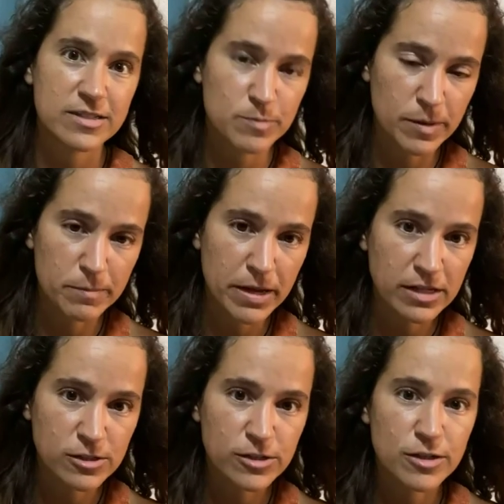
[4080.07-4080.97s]
It's been
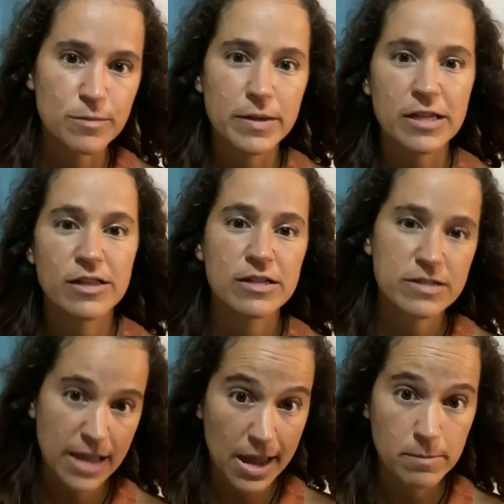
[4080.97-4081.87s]
made clear to me
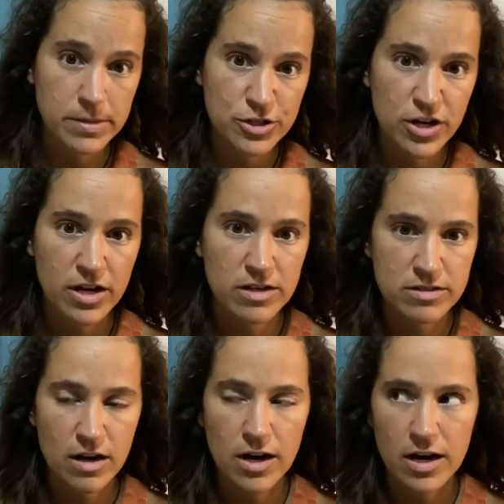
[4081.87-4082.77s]
these can be shared
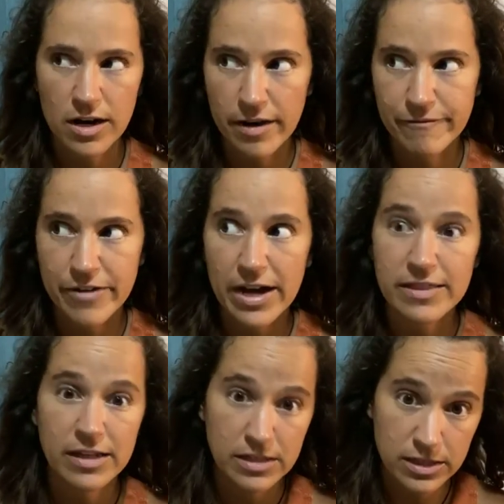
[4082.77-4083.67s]
as art. In
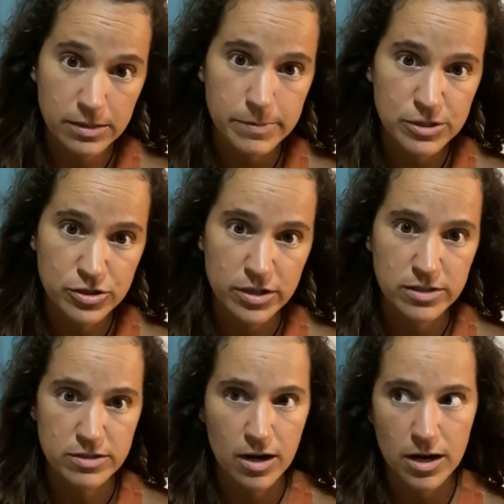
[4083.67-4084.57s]
fact, they need to be
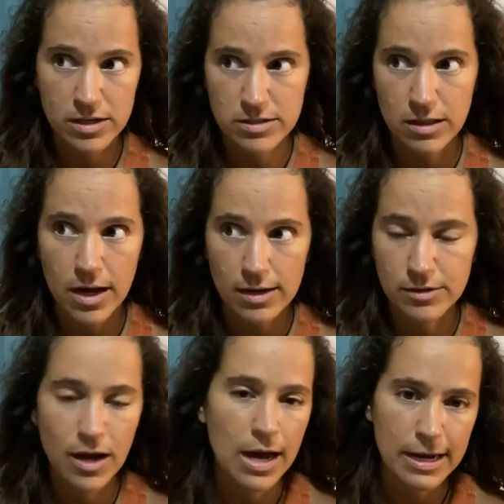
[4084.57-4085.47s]
shared as art because a
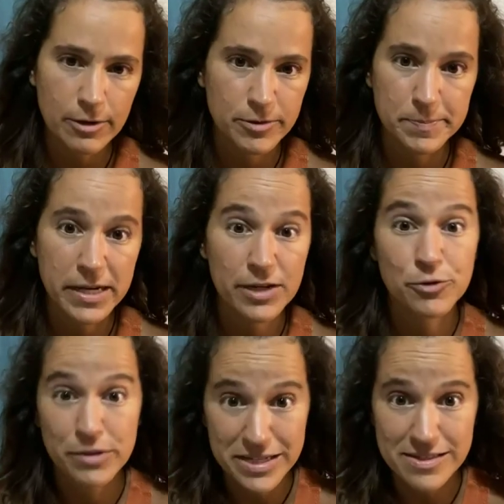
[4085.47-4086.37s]
lot not everybody
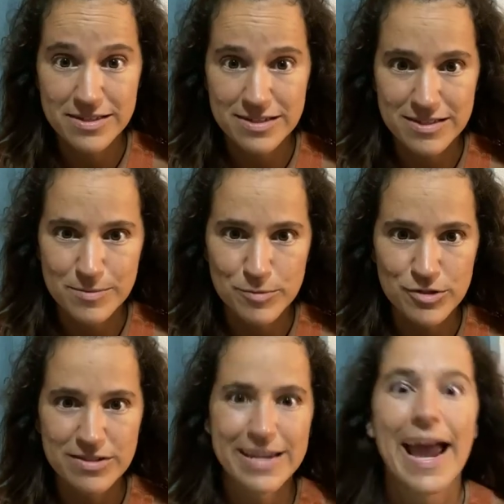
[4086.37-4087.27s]
who needs these
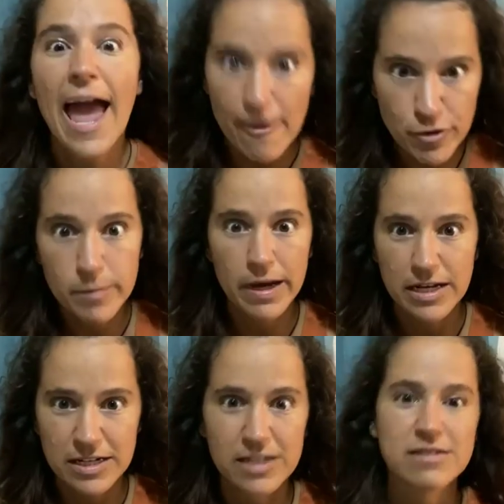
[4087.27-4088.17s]
symbols, like
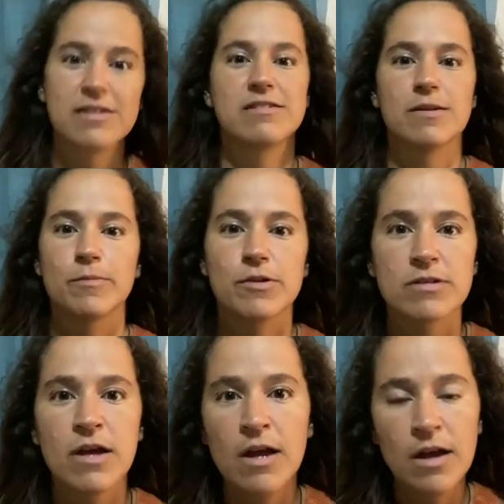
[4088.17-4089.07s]
everybody needs these symbols.